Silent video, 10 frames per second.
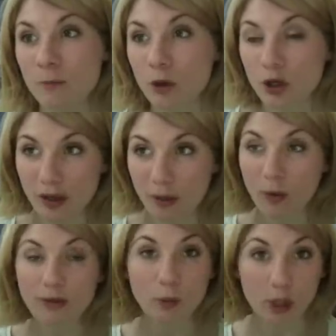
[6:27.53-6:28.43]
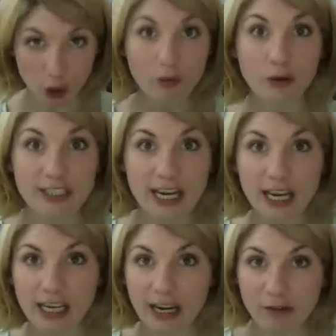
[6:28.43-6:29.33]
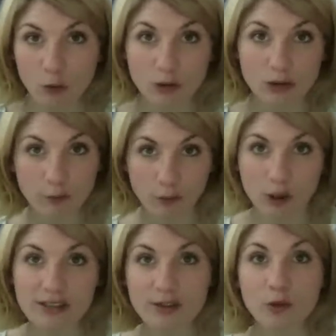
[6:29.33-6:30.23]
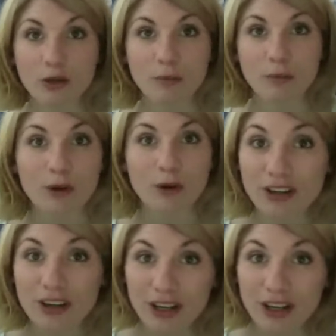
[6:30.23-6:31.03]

you know, then when we'd go for a take and everyone's fully suited and booted,